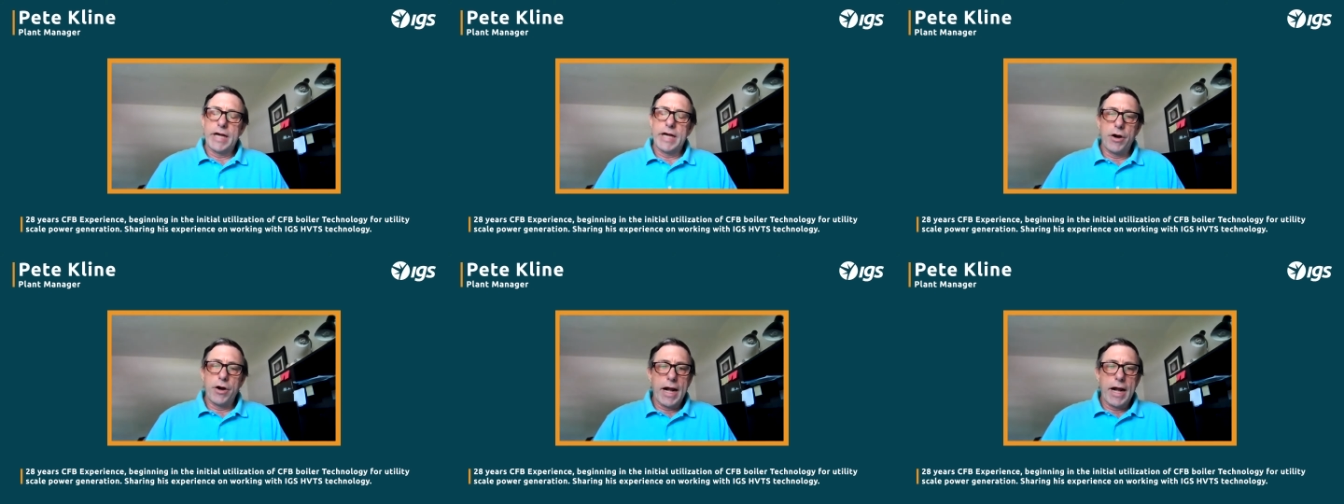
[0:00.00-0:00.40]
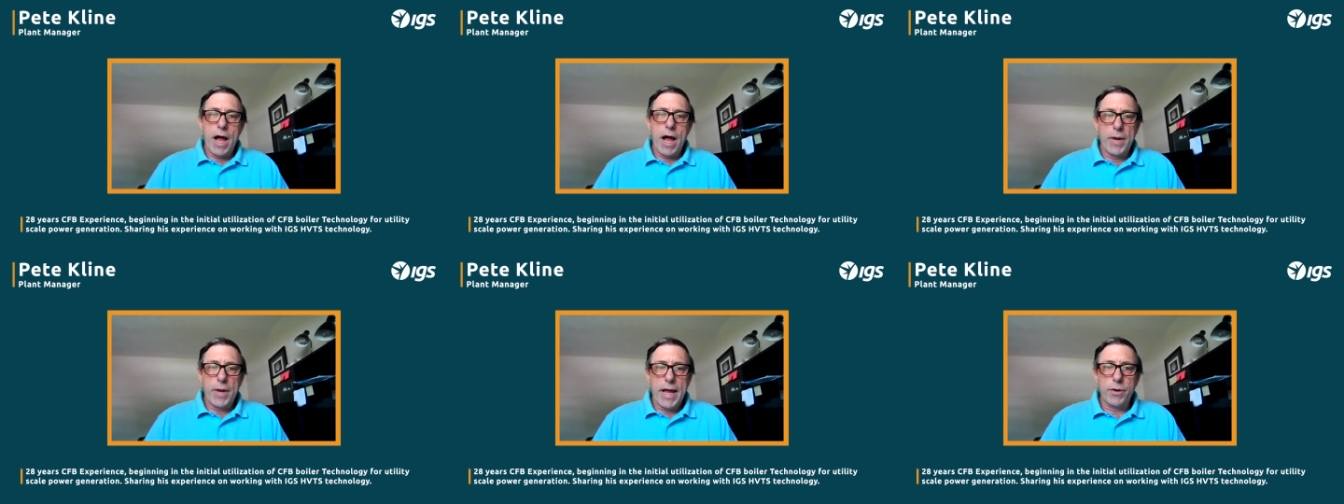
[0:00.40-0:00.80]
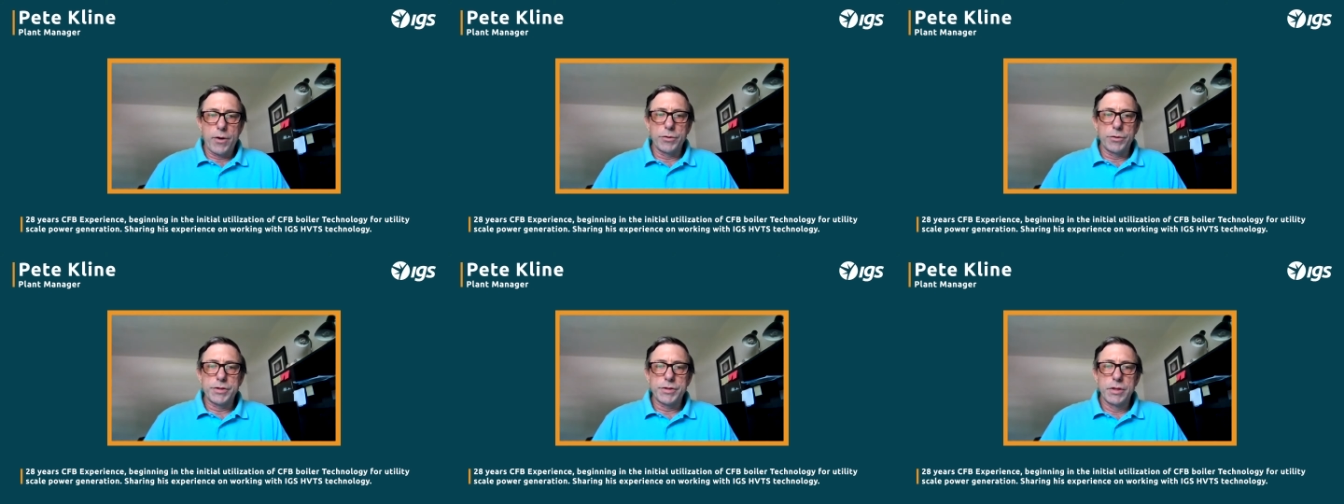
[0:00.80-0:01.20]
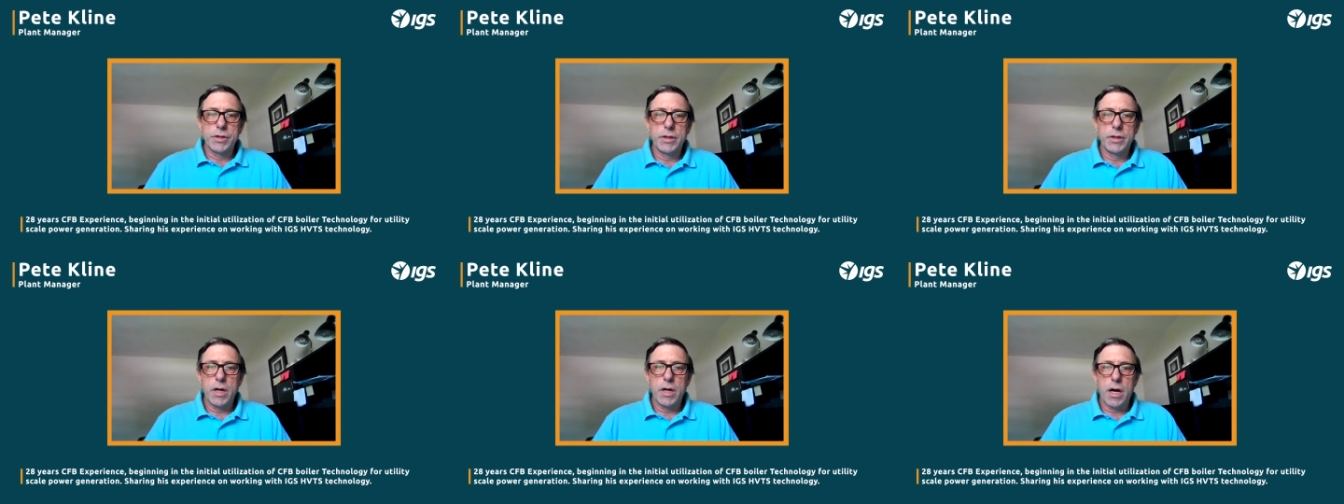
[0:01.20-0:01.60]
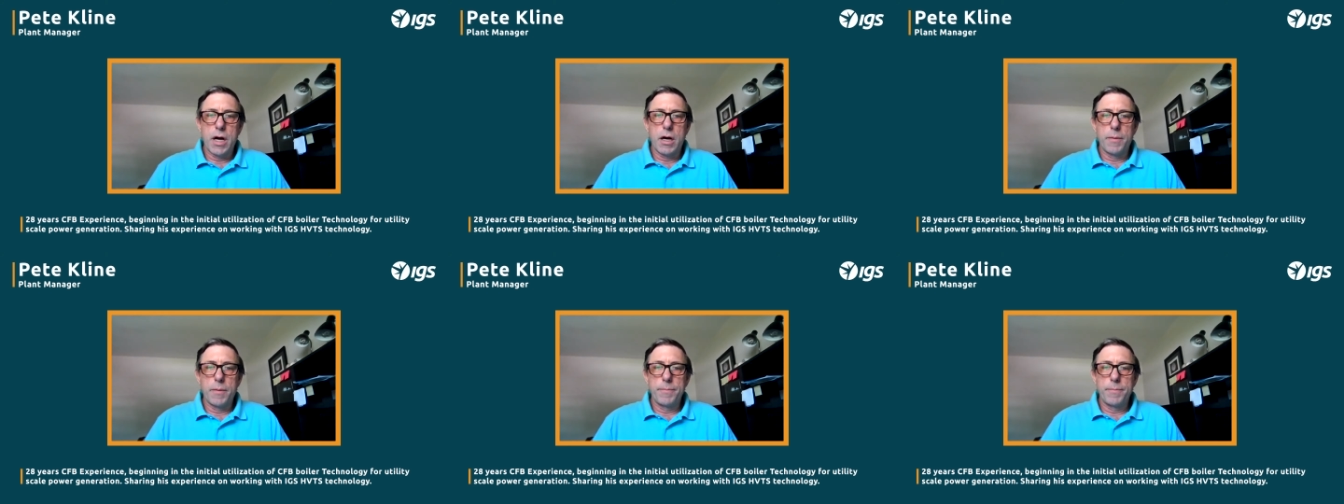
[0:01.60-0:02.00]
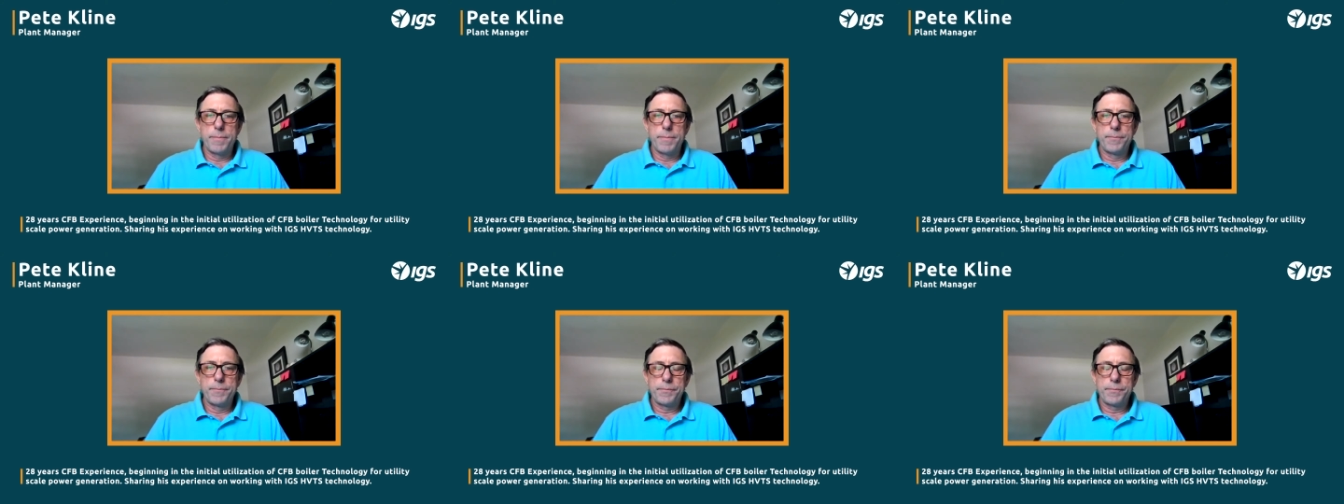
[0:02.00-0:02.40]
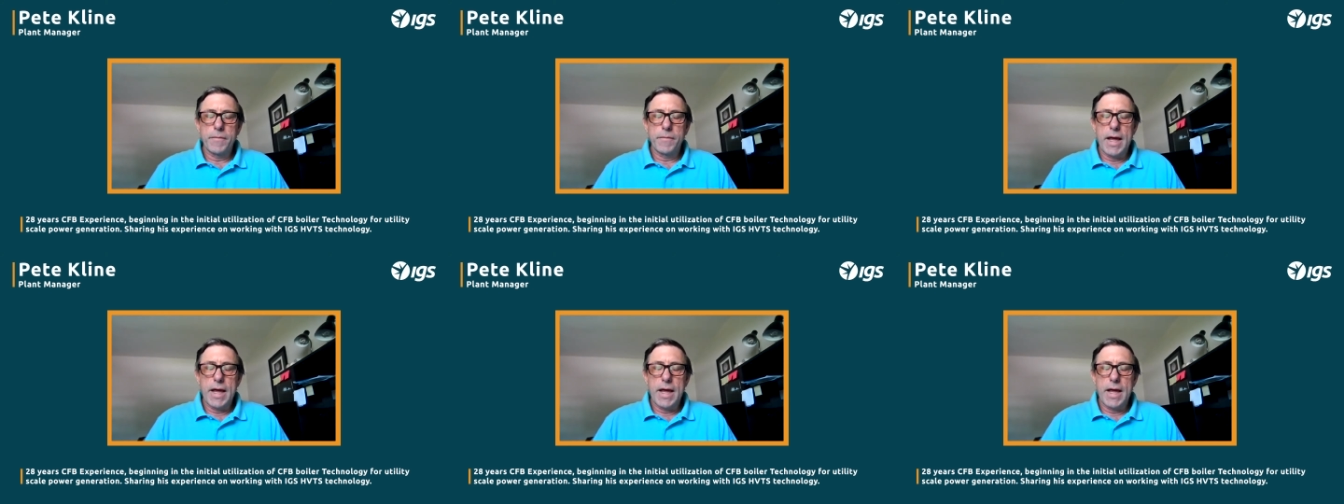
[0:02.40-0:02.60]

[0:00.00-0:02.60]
tearing out panels um,